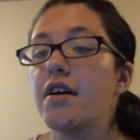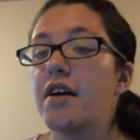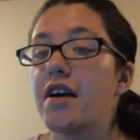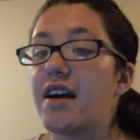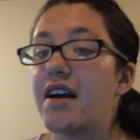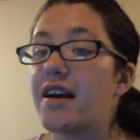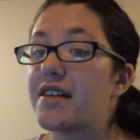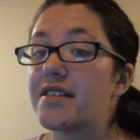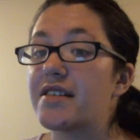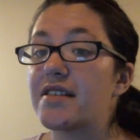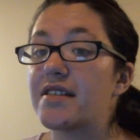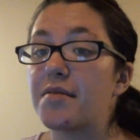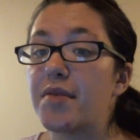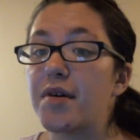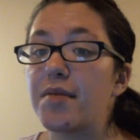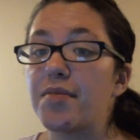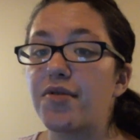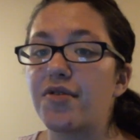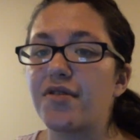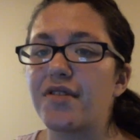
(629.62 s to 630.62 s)
And some
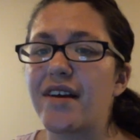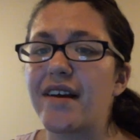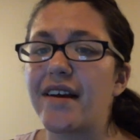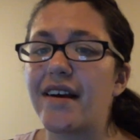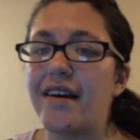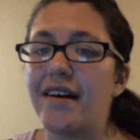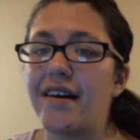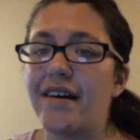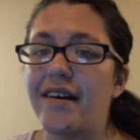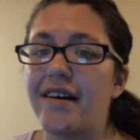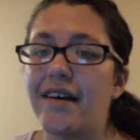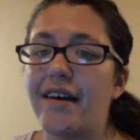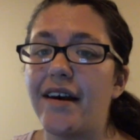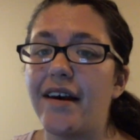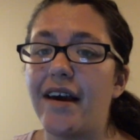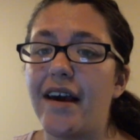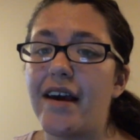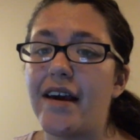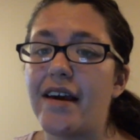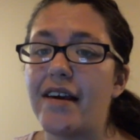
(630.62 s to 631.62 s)
people are like,
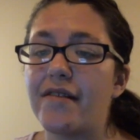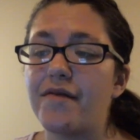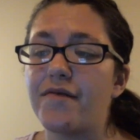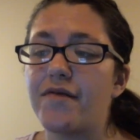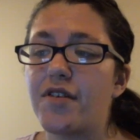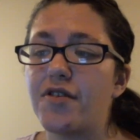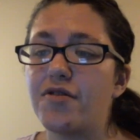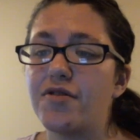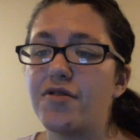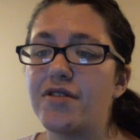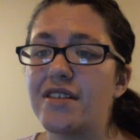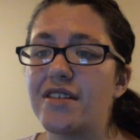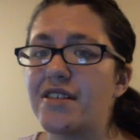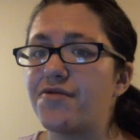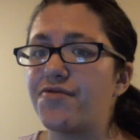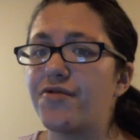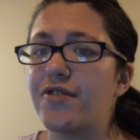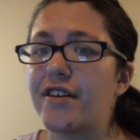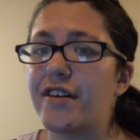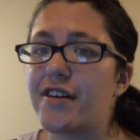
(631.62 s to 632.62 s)
hey, folks, it's
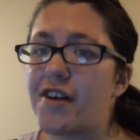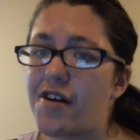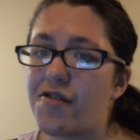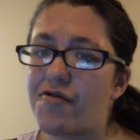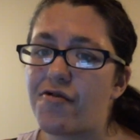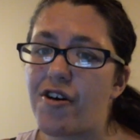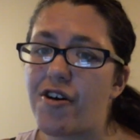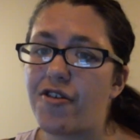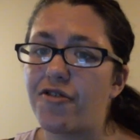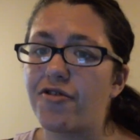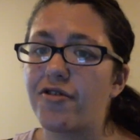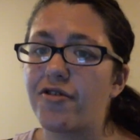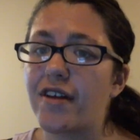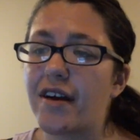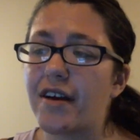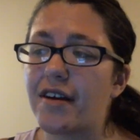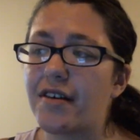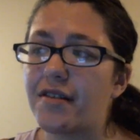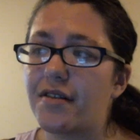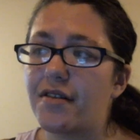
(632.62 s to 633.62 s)
really not rare.
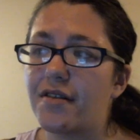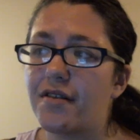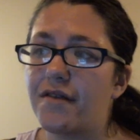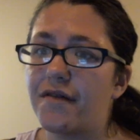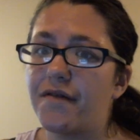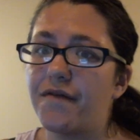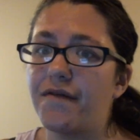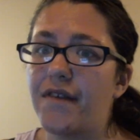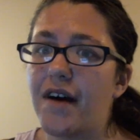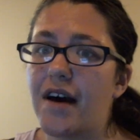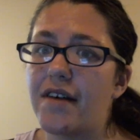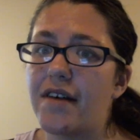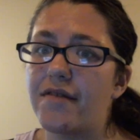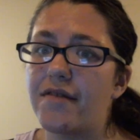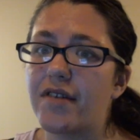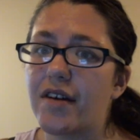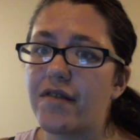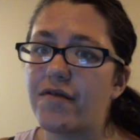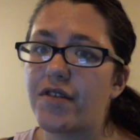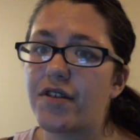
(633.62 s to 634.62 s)
Like 5
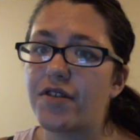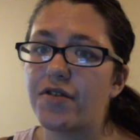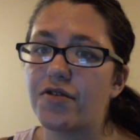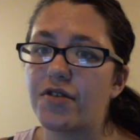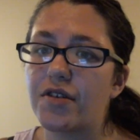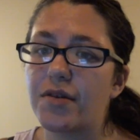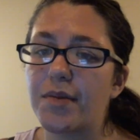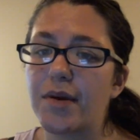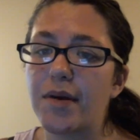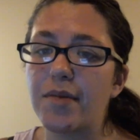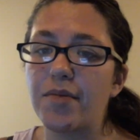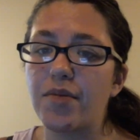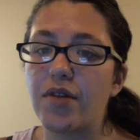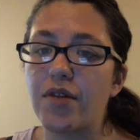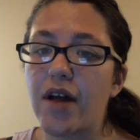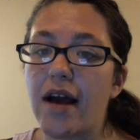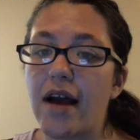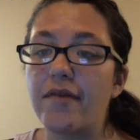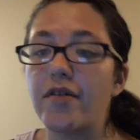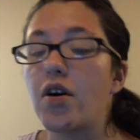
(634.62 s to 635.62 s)
in every 30 people
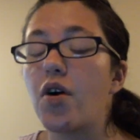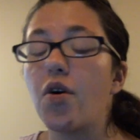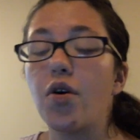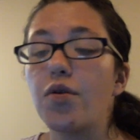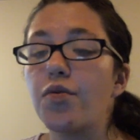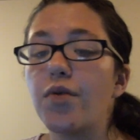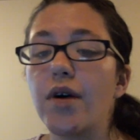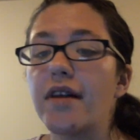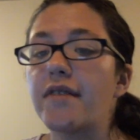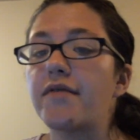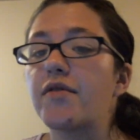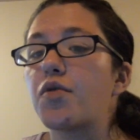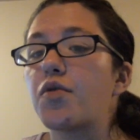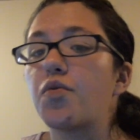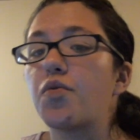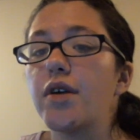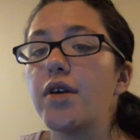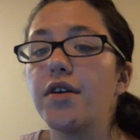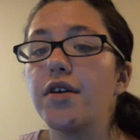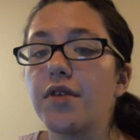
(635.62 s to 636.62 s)
have it, or whatever.
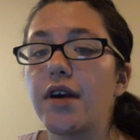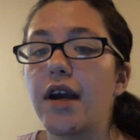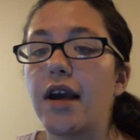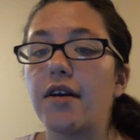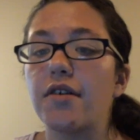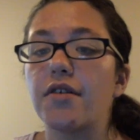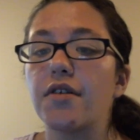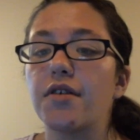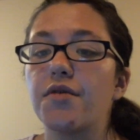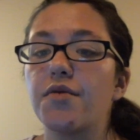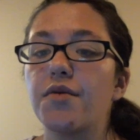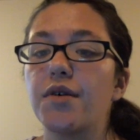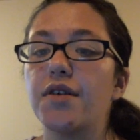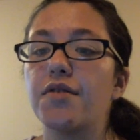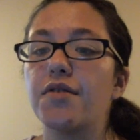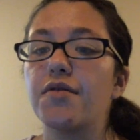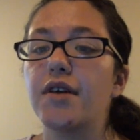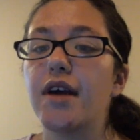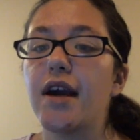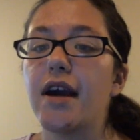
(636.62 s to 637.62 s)
We don't care. We
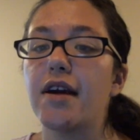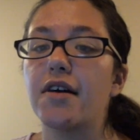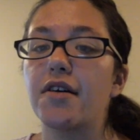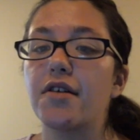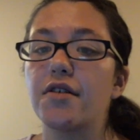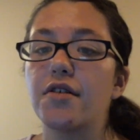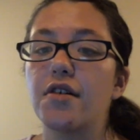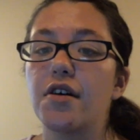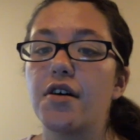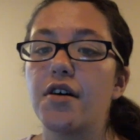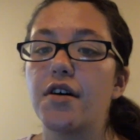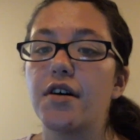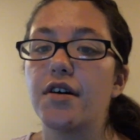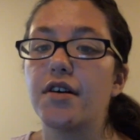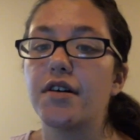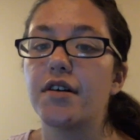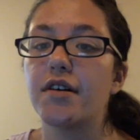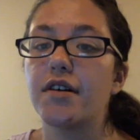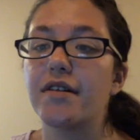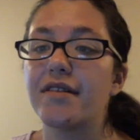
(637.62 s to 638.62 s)
don't care
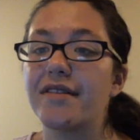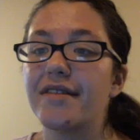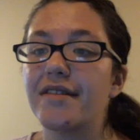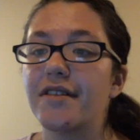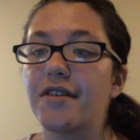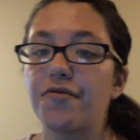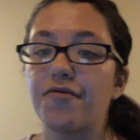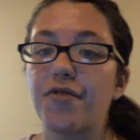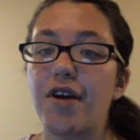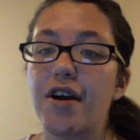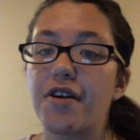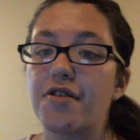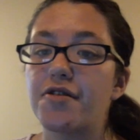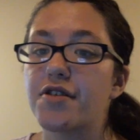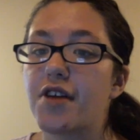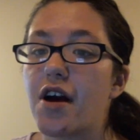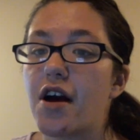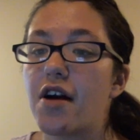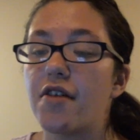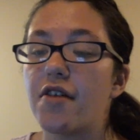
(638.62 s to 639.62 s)
on the rare,
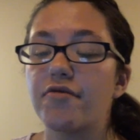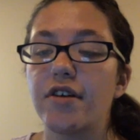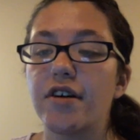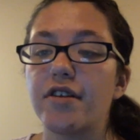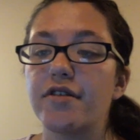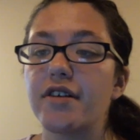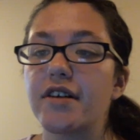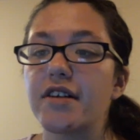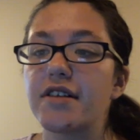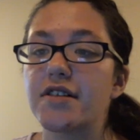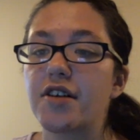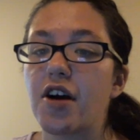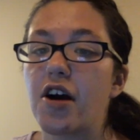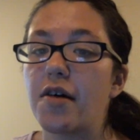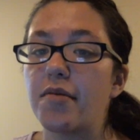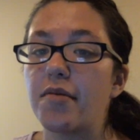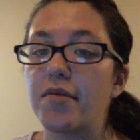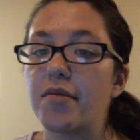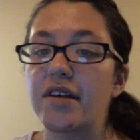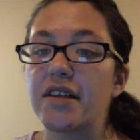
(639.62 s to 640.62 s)
not rareness,
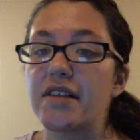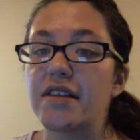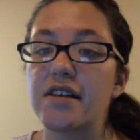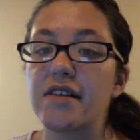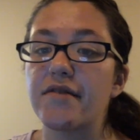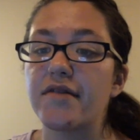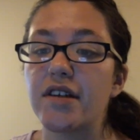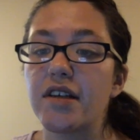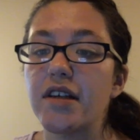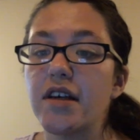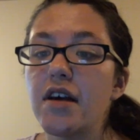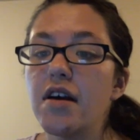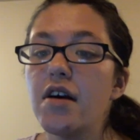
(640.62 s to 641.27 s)
commonness of it.